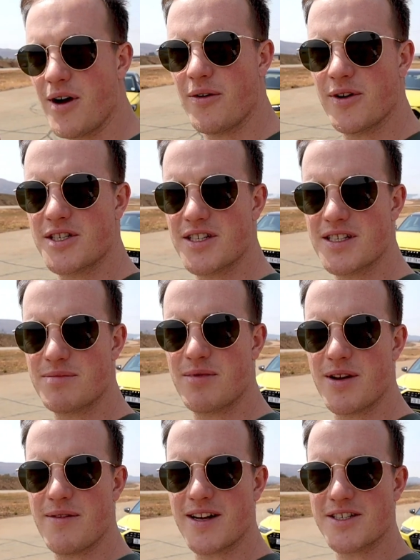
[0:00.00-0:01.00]
one, which is
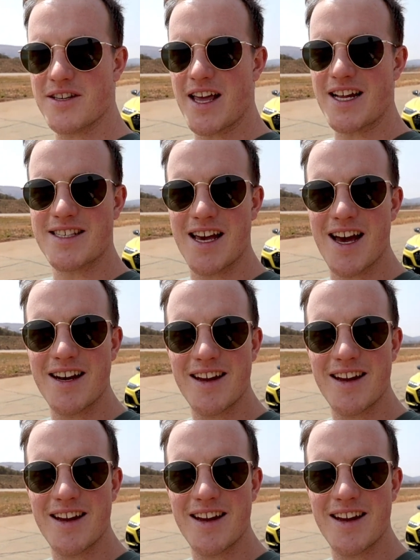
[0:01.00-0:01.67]
pretty much on that side.